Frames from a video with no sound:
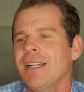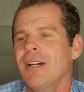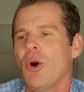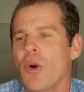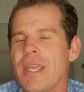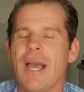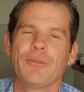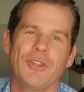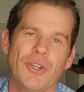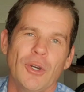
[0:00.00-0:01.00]
All you have
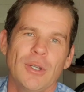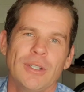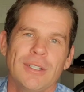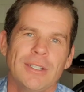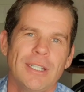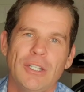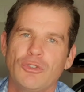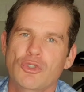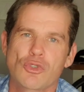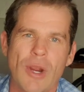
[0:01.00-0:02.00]
to do is
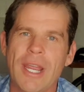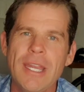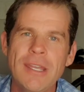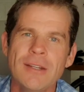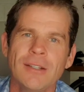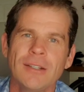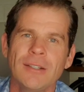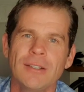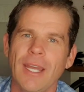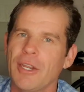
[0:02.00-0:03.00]
drain
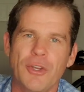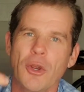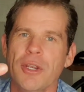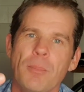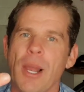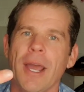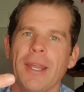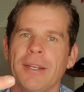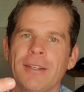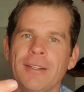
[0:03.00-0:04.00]
and don't
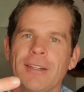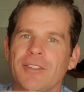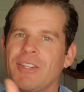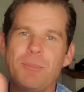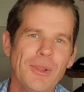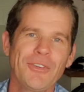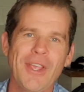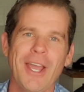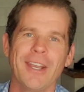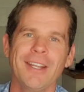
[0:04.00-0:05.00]
complain. Simple as that.